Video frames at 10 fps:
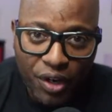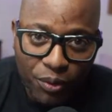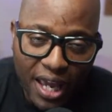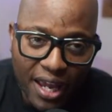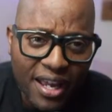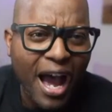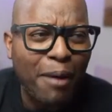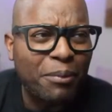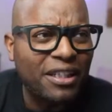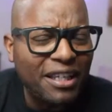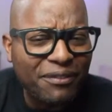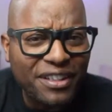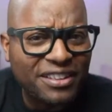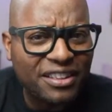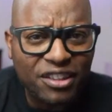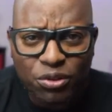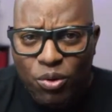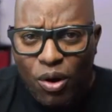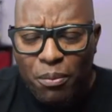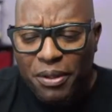Okay. I believe don't
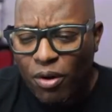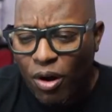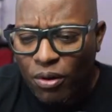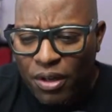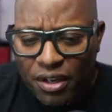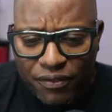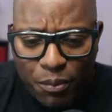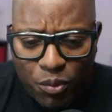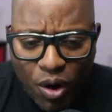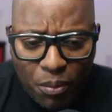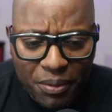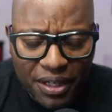quote me wrong if I'm wrong,